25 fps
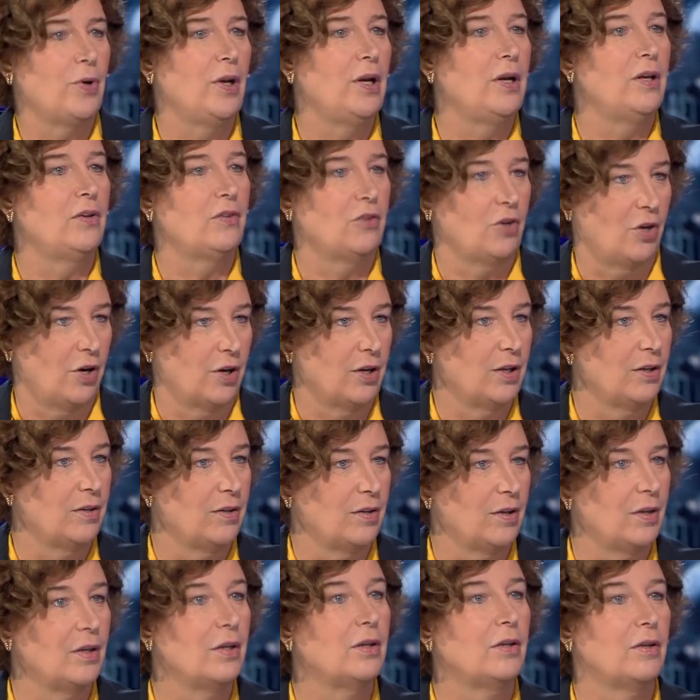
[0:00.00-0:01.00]
really
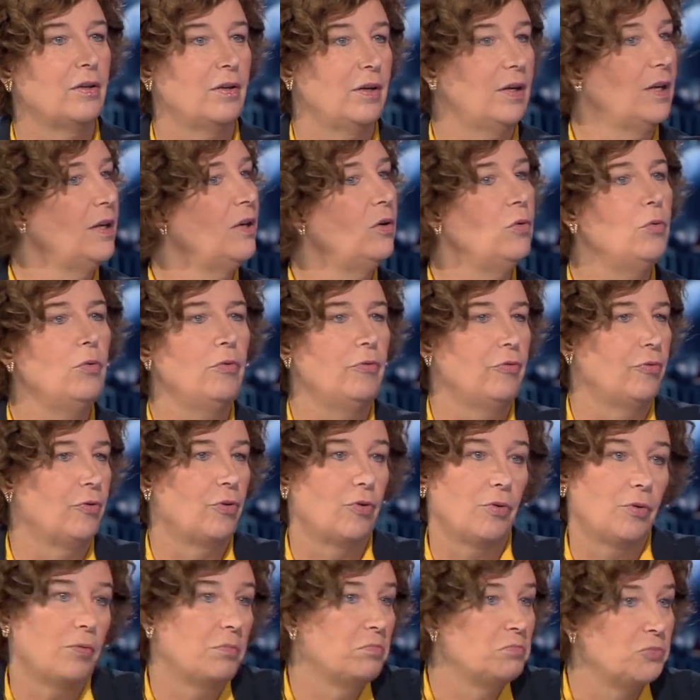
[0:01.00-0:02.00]
targeting the EU
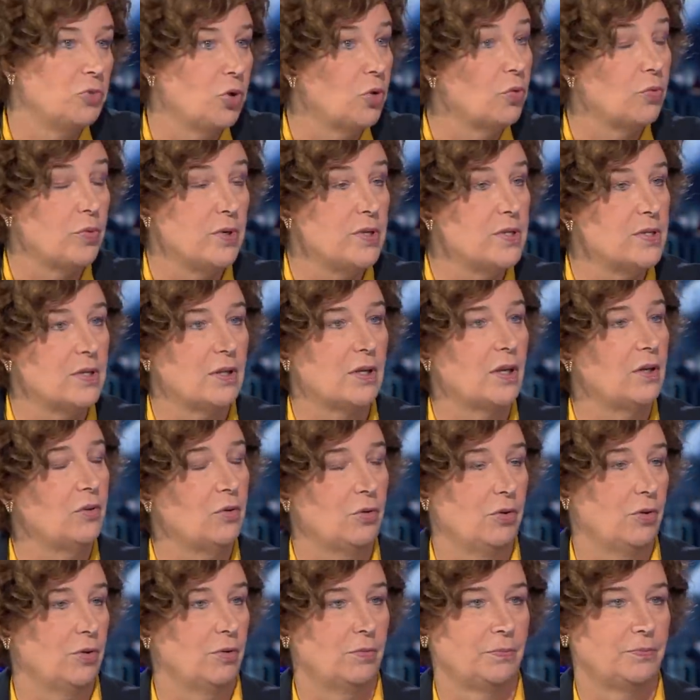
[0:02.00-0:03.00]
for no reason at
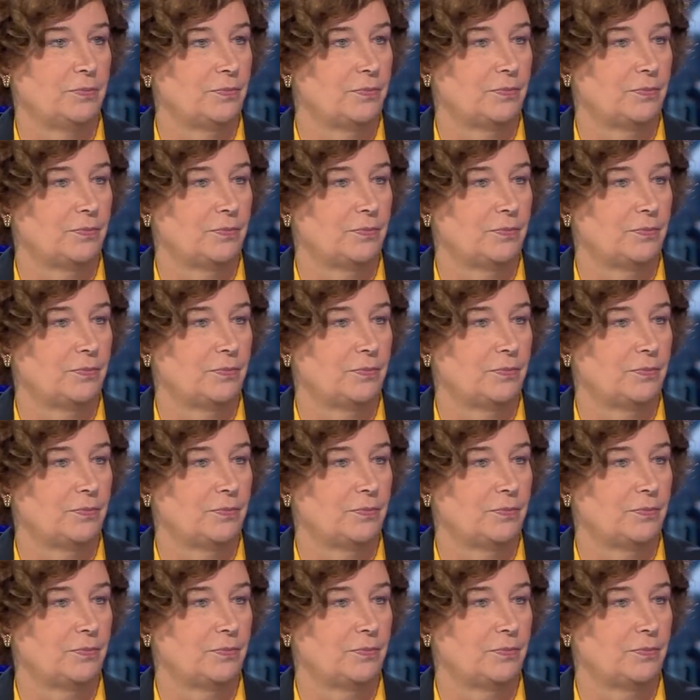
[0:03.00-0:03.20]
all.